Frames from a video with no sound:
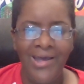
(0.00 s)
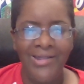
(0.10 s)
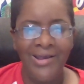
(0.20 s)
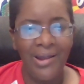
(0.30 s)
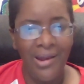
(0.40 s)

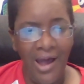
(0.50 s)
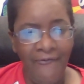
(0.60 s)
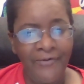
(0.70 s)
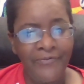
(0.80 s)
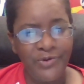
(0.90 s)
The
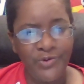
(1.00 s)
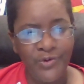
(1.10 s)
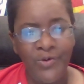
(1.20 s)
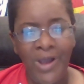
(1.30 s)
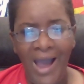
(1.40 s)
cloth of
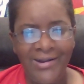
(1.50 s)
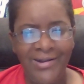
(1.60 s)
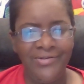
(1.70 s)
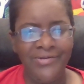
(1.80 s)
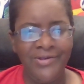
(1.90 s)
true
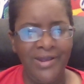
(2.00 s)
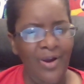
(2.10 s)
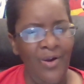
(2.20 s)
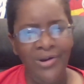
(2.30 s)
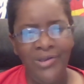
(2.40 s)
guidance can
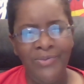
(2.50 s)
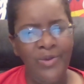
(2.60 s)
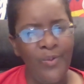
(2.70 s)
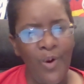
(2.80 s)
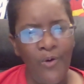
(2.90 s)
only
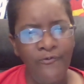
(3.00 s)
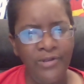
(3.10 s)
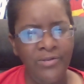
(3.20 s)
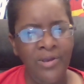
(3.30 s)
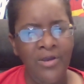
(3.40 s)
be
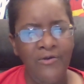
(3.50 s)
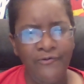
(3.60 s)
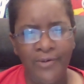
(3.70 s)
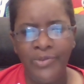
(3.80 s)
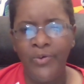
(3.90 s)
woven
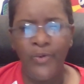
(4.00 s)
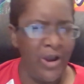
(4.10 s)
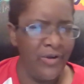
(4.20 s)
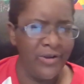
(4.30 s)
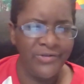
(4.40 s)
from the
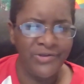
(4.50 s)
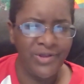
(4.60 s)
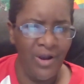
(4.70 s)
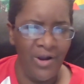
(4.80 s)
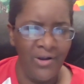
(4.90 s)
rarest
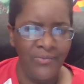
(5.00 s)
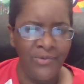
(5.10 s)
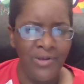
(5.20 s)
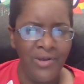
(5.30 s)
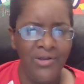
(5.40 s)
star,
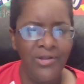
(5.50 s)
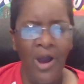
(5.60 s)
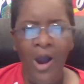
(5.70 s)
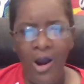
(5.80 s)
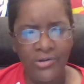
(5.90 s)
the
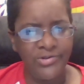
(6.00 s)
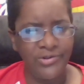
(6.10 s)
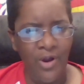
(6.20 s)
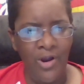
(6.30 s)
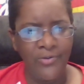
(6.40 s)
heart
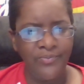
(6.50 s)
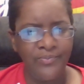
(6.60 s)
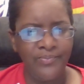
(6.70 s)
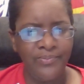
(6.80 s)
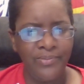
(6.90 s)
star.
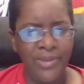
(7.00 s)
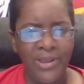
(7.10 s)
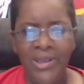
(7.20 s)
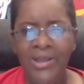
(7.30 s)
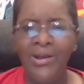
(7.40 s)

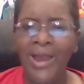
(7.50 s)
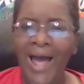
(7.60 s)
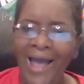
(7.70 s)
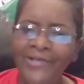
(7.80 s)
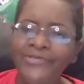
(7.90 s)
It
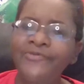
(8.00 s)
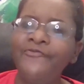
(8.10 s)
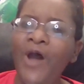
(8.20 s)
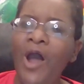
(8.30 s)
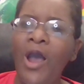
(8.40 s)
lies
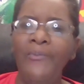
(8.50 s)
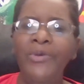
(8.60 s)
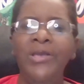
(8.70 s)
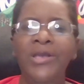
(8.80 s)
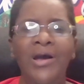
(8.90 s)
far
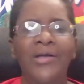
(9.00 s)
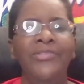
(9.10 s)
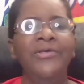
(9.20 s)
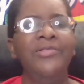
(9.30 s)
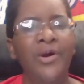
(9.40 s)

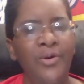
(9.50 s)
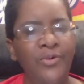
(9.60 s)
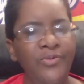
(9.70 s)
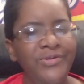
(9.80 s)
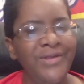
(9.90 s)
beyond the
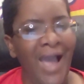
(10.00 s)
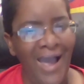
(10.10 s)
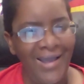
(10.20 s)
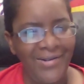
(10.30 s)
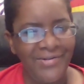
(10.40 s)
known
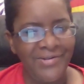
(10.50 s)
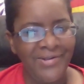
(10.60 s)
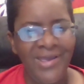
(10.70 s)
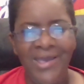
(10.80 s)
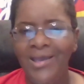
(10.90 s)
skies,
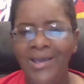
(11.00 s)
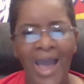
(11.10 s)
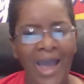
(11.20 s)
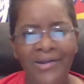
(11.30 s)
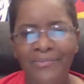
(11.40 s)

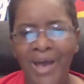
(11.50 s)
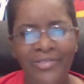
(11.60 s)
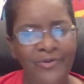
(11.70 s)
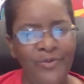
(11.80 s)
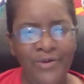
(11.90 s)
guided by
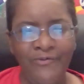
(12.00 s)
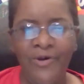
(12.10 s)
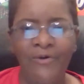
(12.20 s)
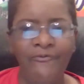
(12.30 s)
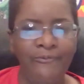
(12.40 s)
the river
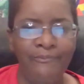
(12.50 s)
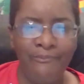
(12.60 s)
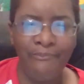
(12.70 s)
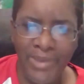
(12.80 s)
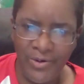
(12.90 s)
of
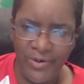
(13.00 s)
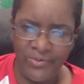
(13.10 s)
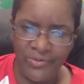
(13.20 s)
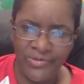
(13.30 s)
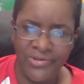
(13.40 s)

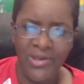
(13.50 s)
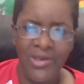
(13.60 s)
Miriams